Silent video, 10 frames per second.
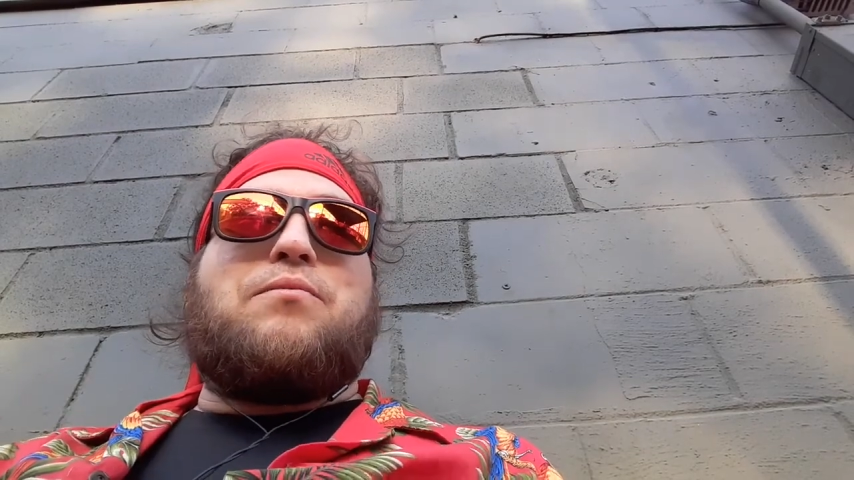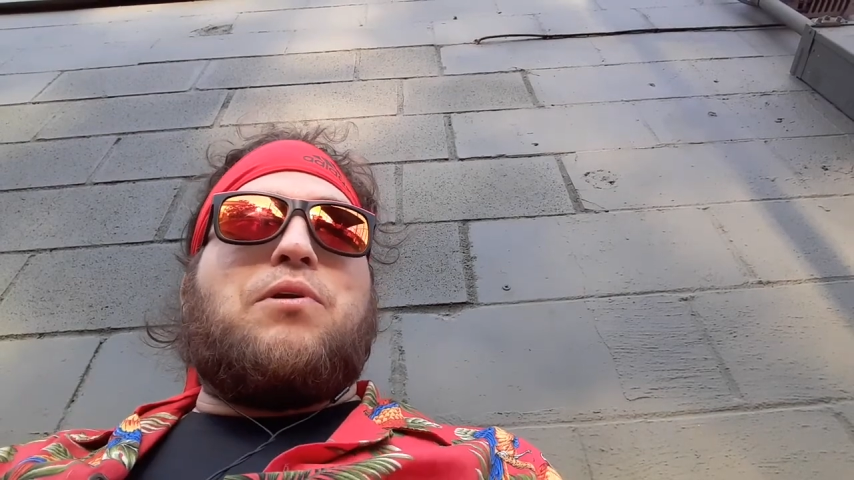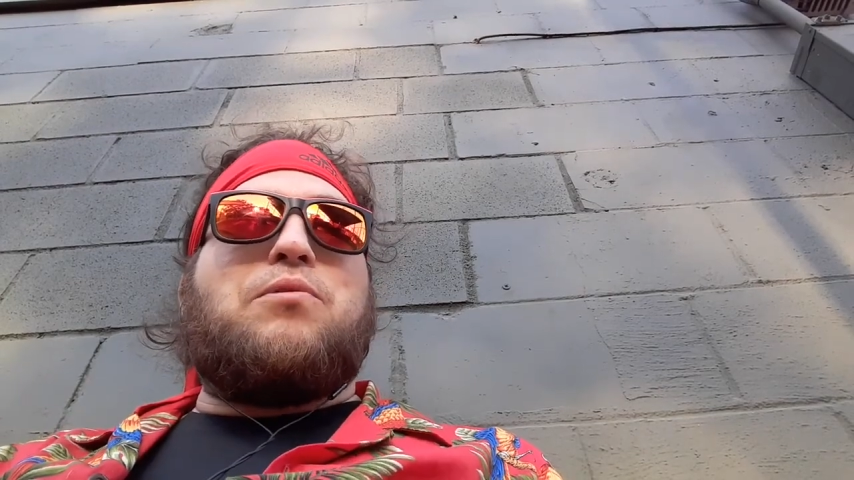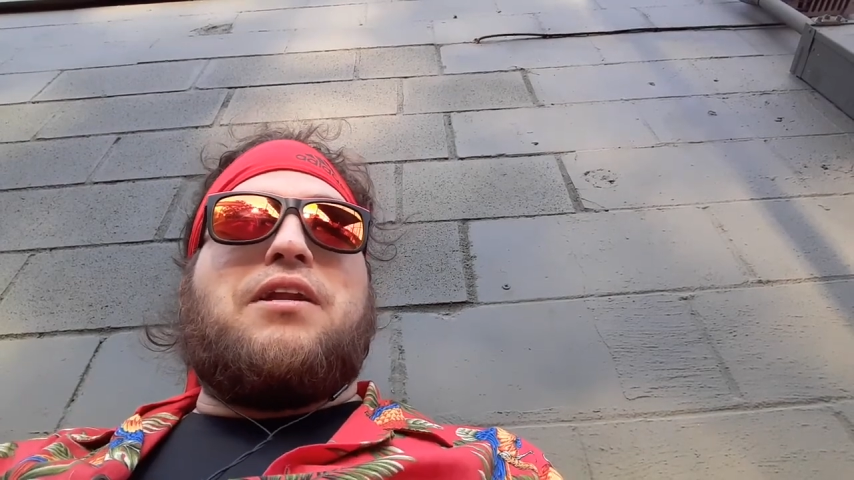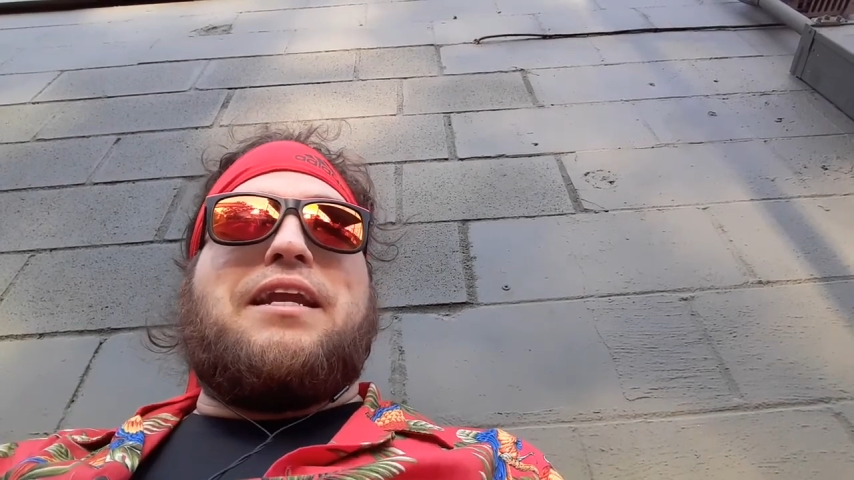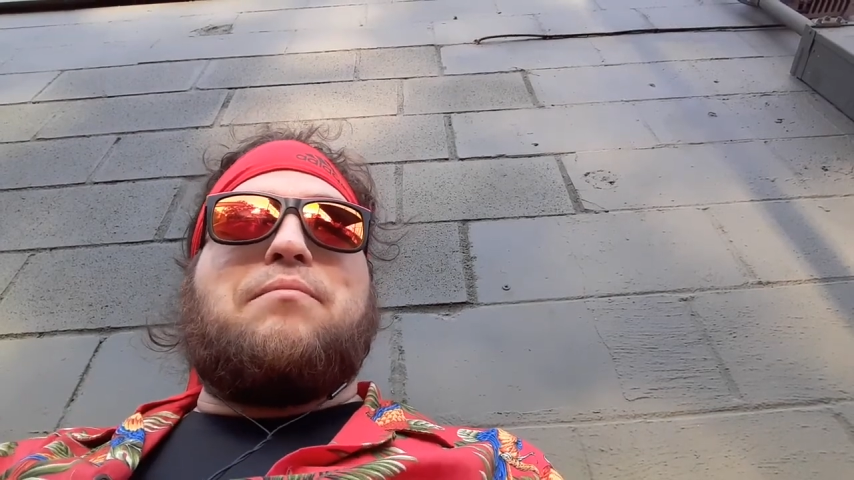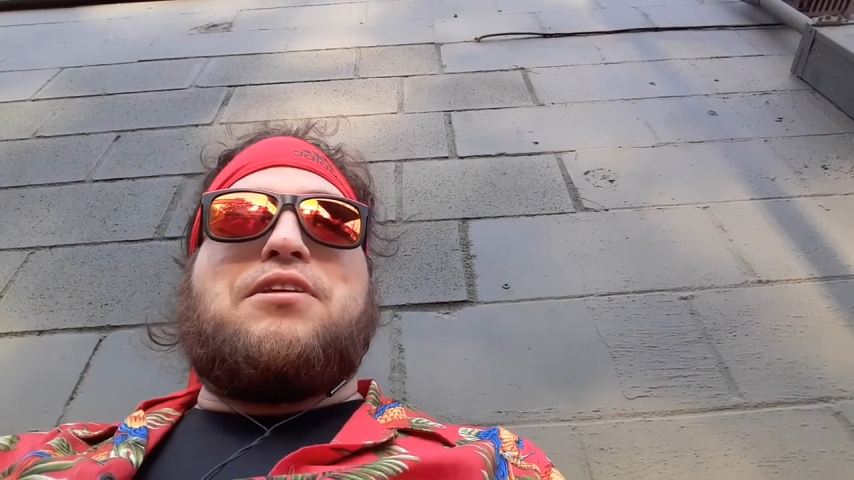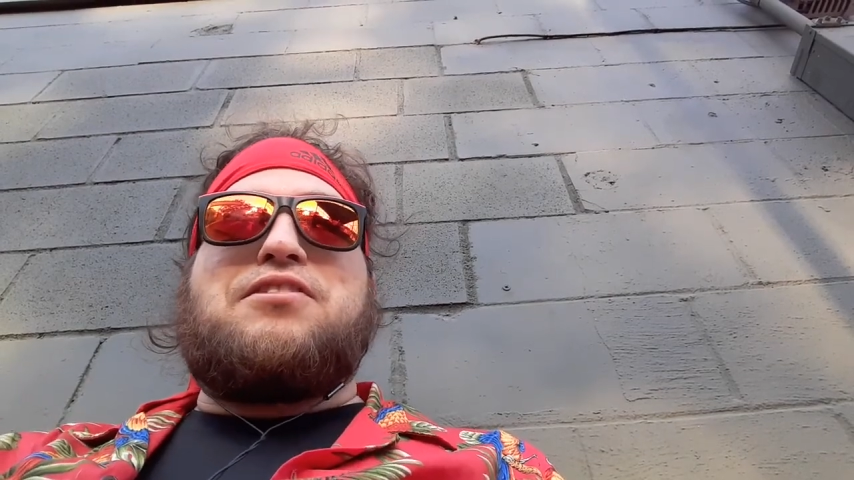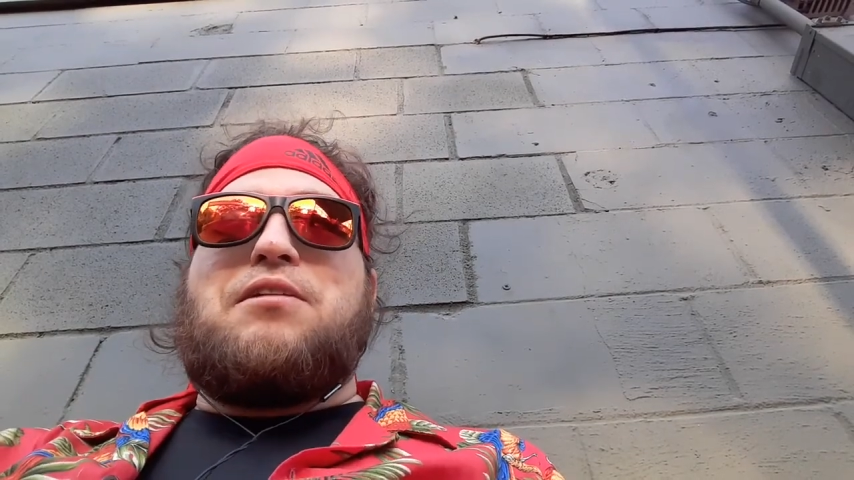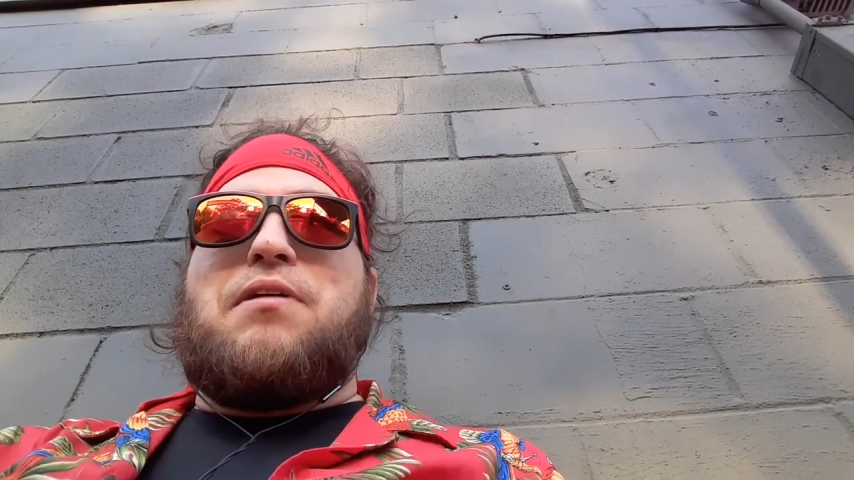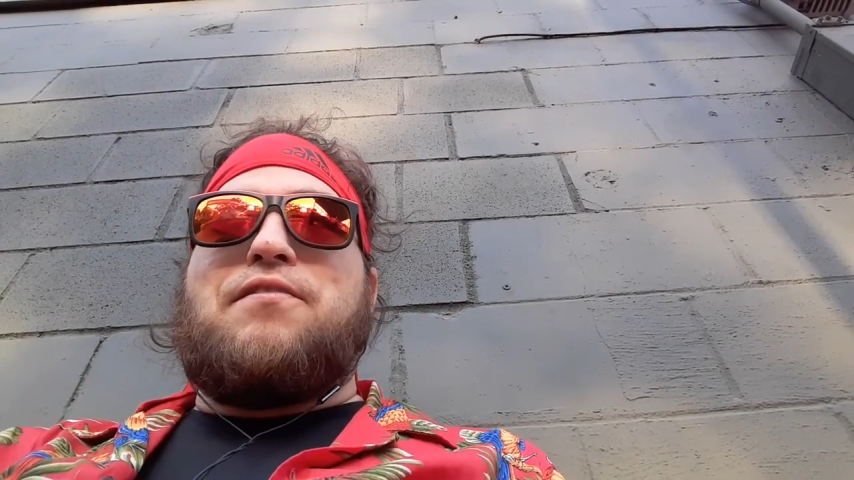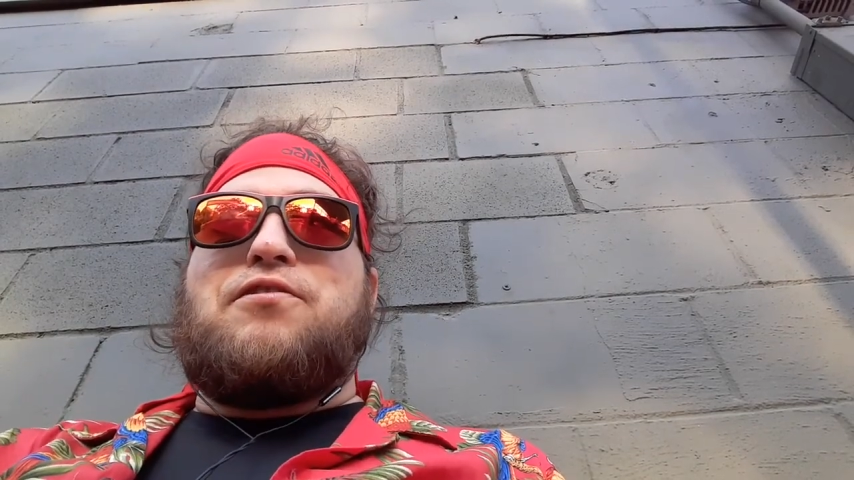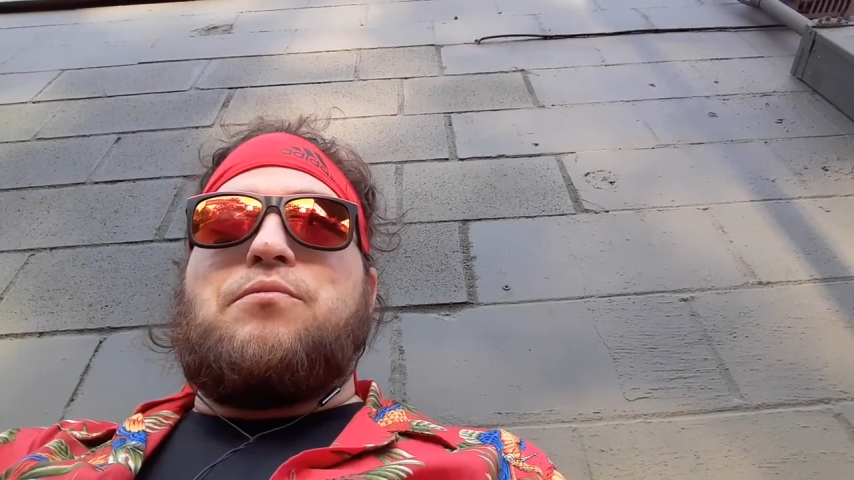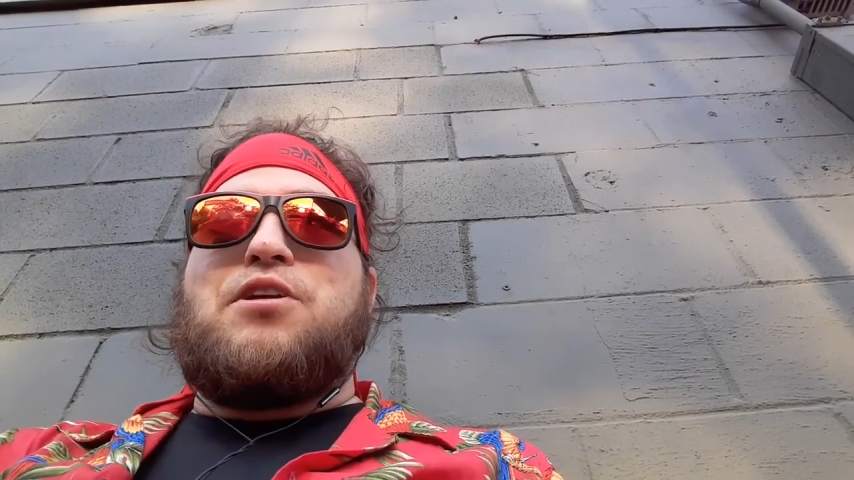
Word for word: we want to name this team after him.